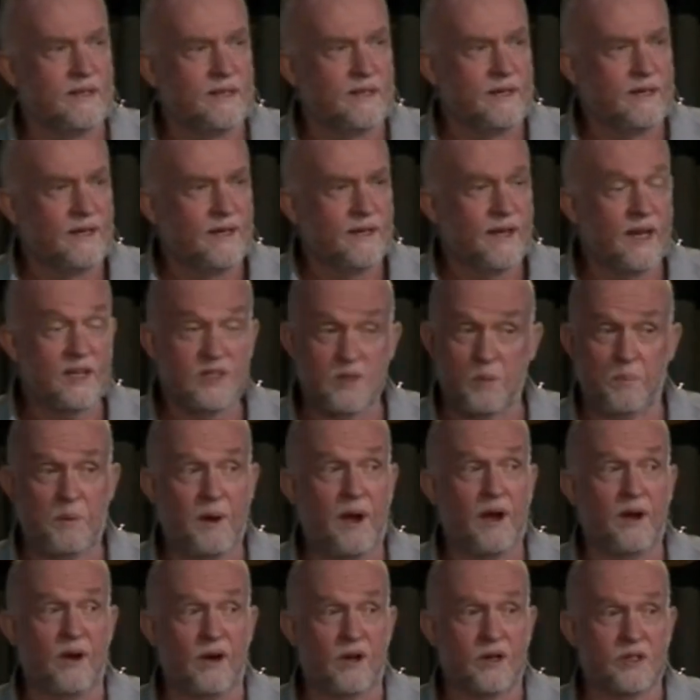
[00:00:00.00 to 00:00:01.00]
That's a
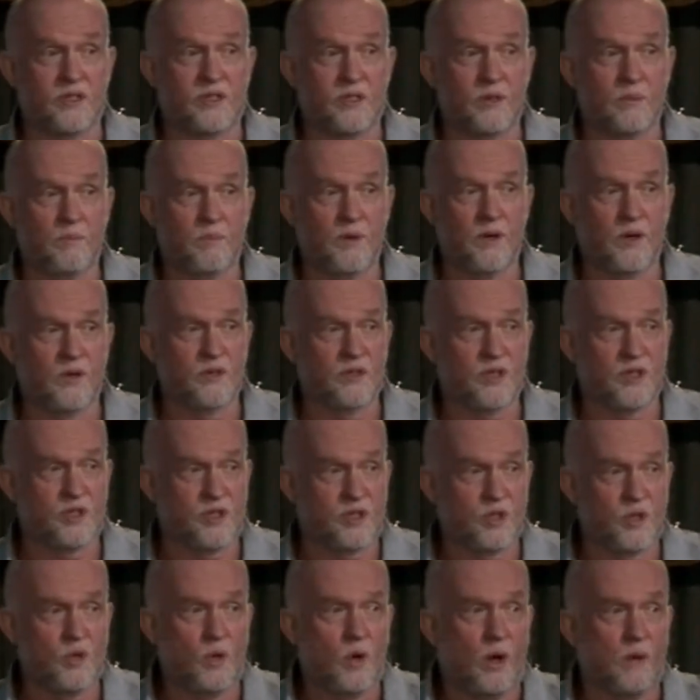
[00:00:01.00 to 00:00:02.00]
paradox because it's
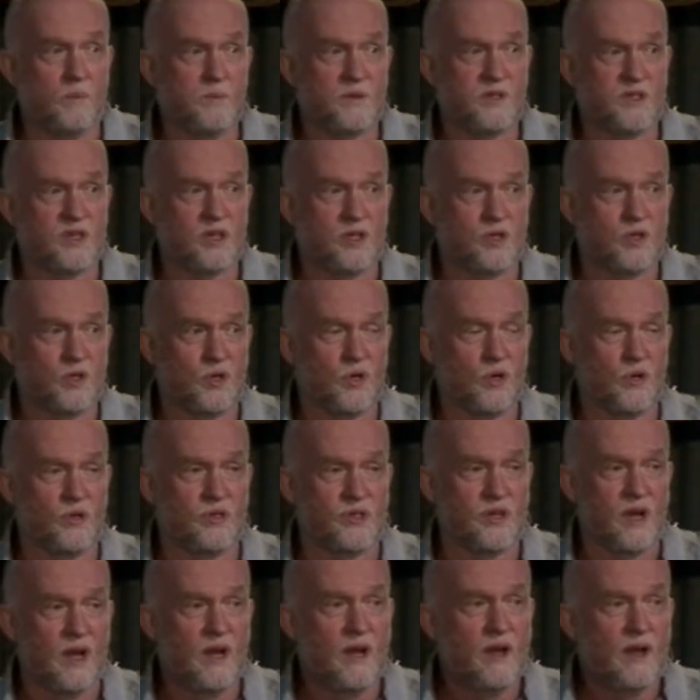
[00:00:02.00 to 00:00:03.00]
two opposite truths.
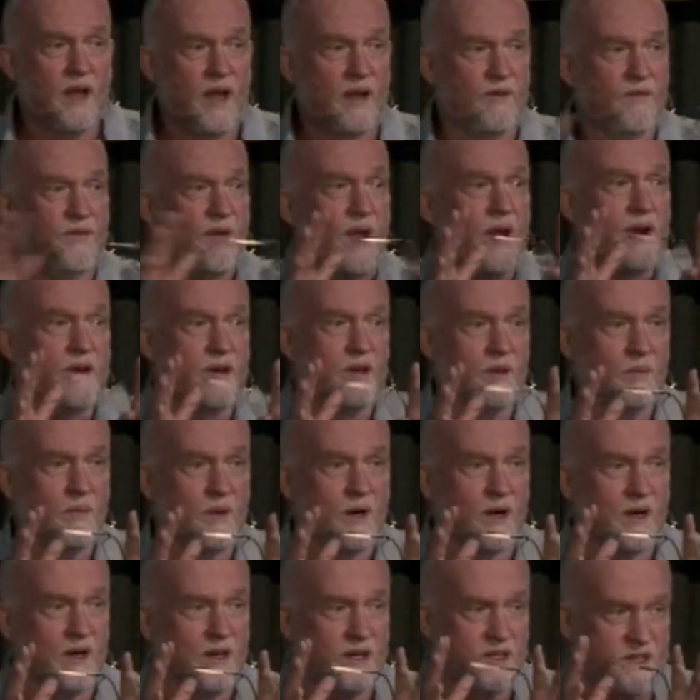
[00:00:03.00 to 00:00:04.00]
And found in the
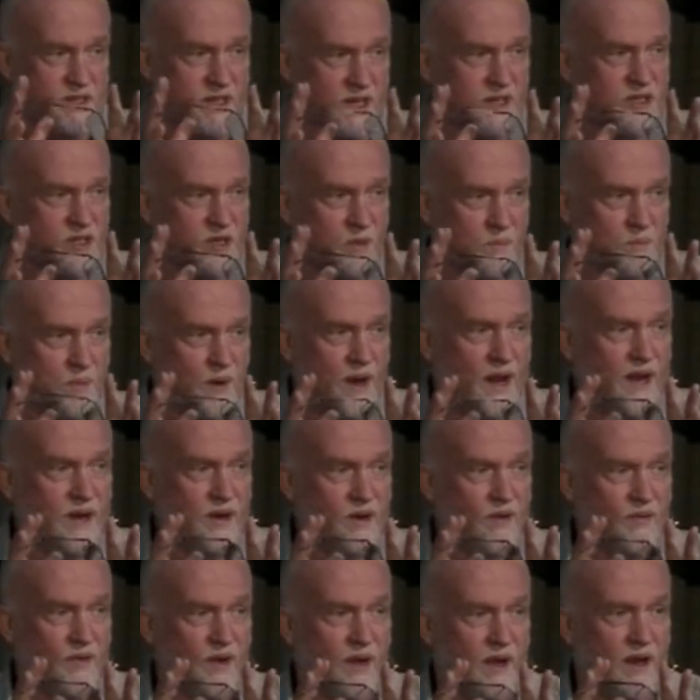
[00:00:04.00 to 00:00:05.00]
middle is the blend
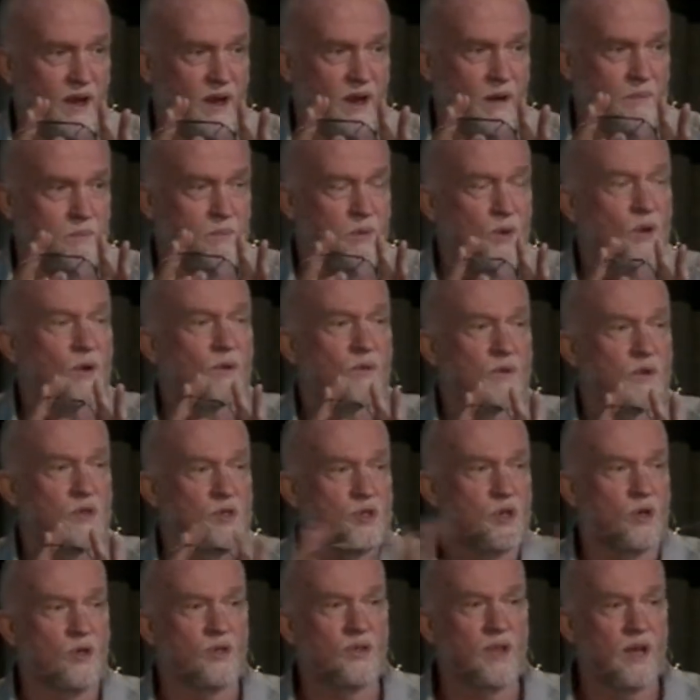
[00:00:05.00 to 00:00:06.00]
of a beautiful
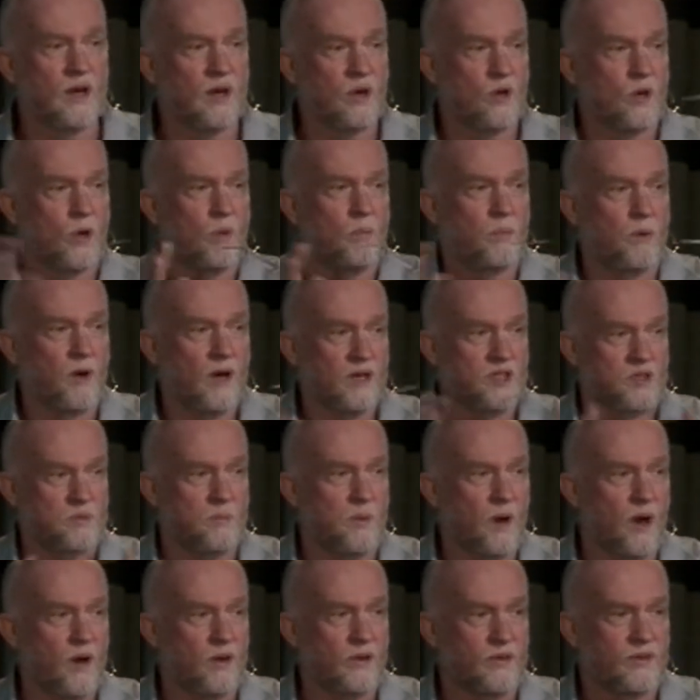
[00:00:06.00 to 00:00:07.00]
truth that incorporates
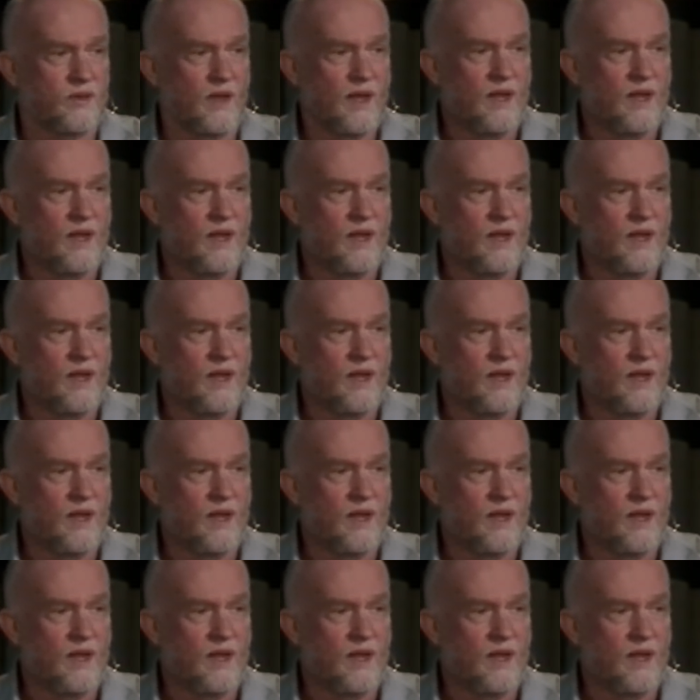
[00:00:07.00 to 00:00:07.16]
both.